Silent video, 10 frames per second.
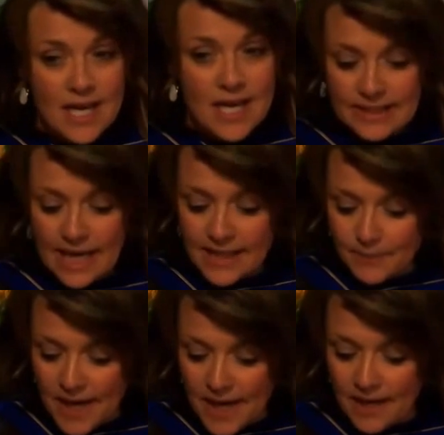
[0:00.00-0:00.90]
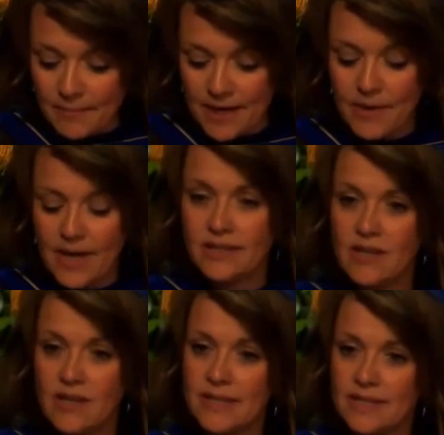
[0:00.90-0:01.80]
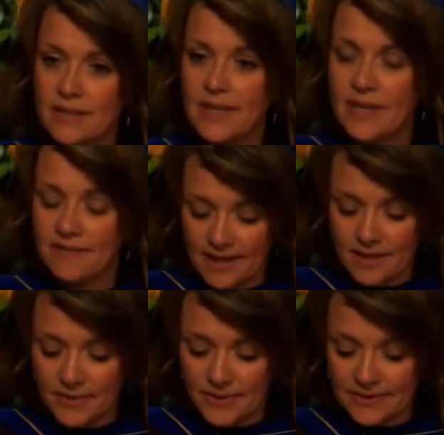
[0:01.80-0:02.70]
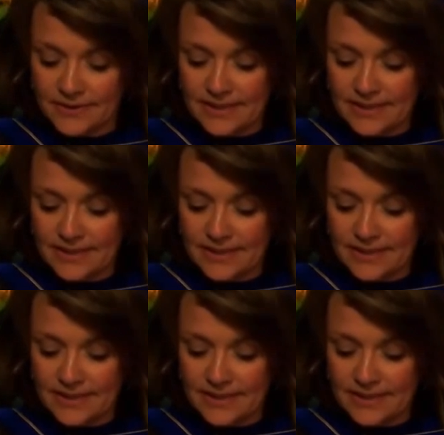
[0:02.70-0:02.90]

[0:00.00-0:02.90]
besides paying my rent, it taught me something valuable.